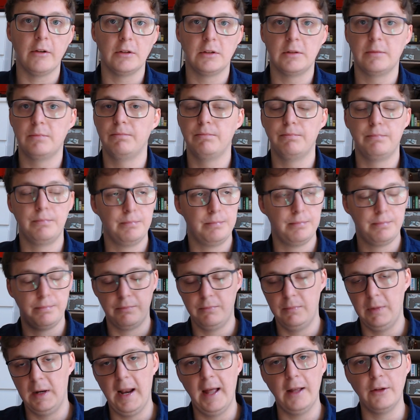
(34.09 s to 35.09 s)
It's
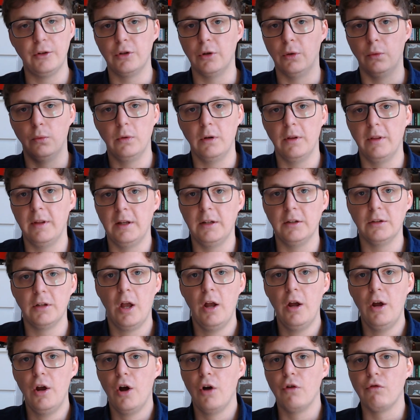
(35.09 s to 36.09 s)
led to all of these
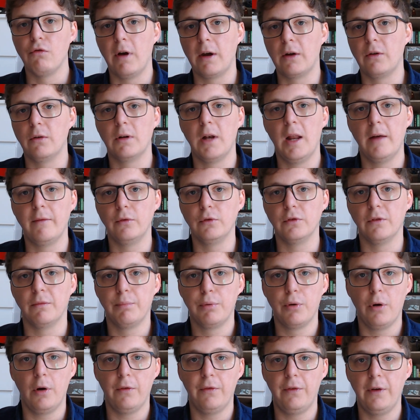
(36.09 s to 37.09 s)
record levels of
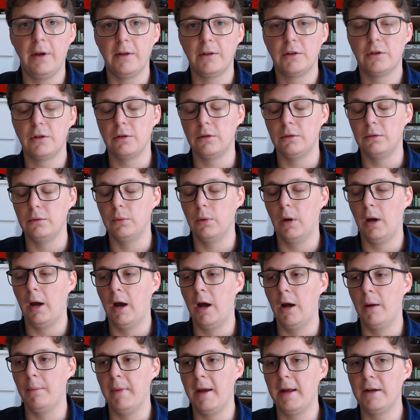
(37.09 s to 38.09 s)
profit to
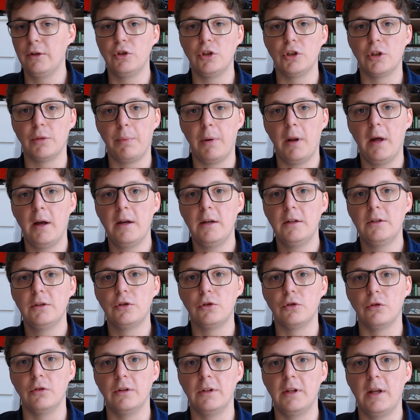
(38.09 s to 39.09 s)
energy suppliers
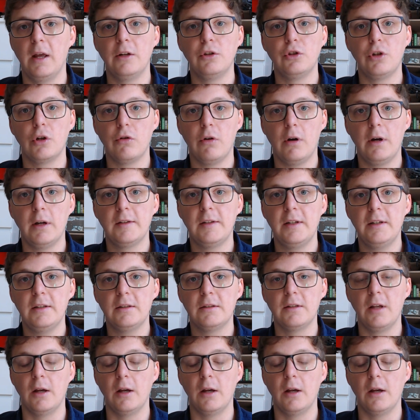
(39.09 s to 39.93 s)
during the energy crisis.